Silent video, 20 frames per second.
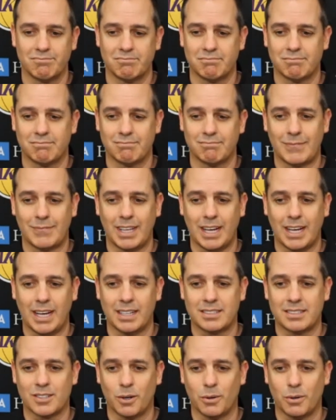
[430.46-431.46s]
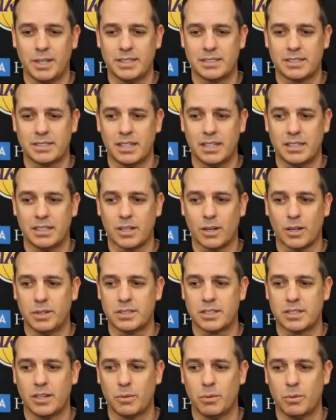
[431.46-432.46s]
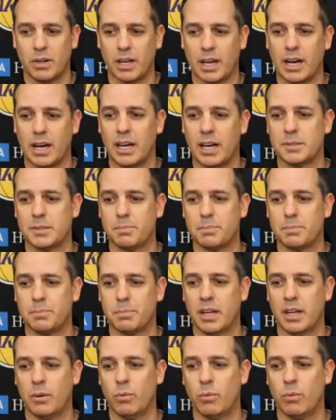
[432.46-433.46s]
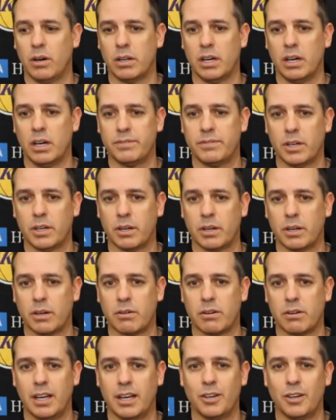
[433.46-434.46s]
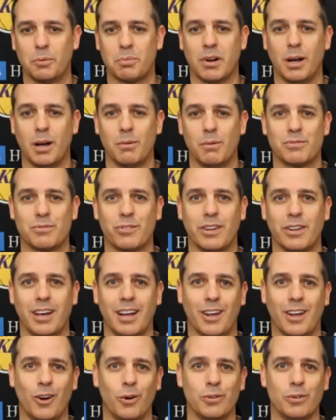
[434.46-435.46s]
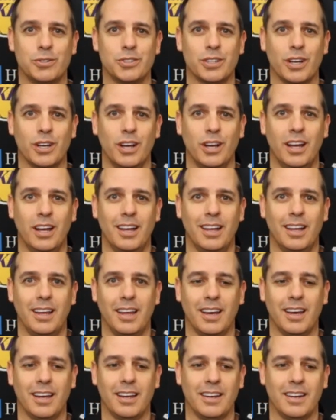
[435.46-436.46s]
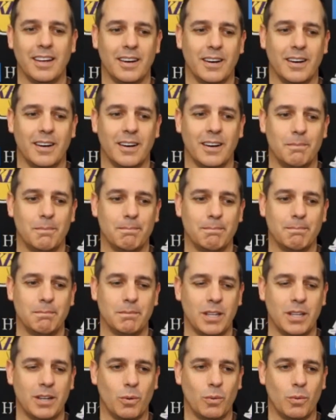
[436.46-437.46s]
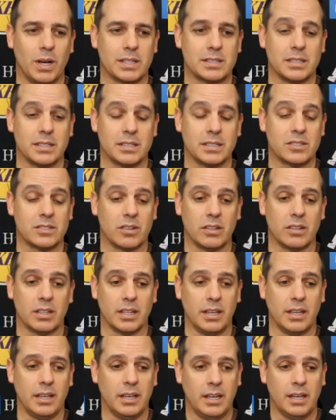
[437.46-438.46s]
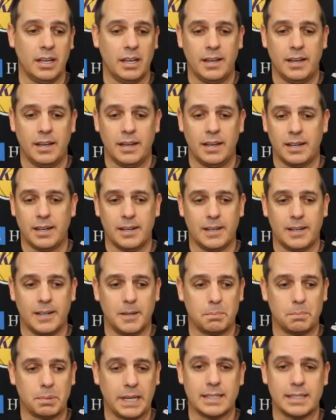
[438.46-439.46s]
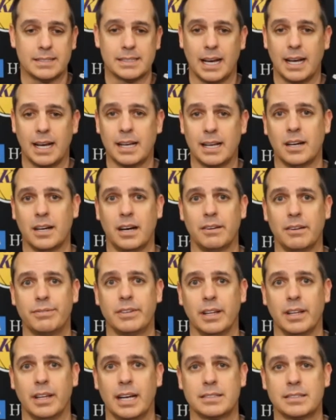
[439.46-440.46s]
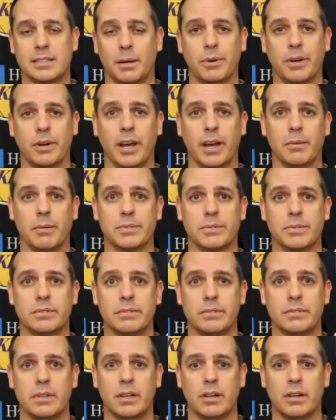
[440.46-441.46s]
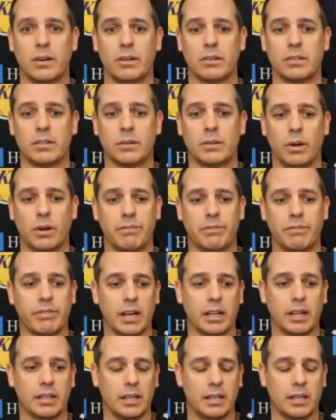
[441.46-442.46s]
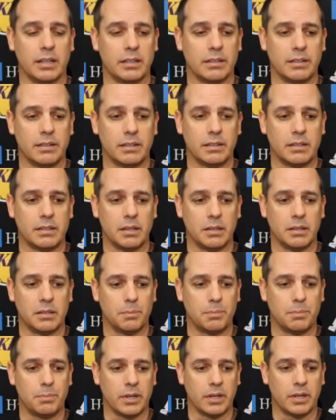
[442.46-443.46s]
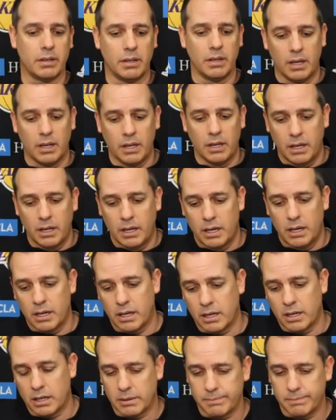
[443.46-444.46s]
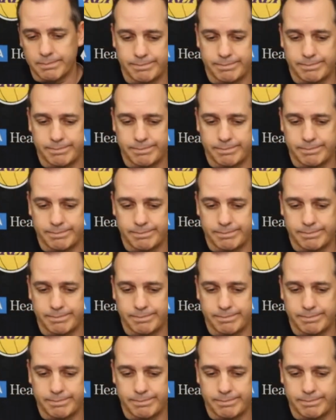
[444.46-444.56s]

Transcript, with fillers: Yeah, it's always it's always good when guys play well enough to create good problems for the head coach, and um, you know Wes has certainly uh, played his ass off the last couple games you know, quite frankly, to, to, to put it, um,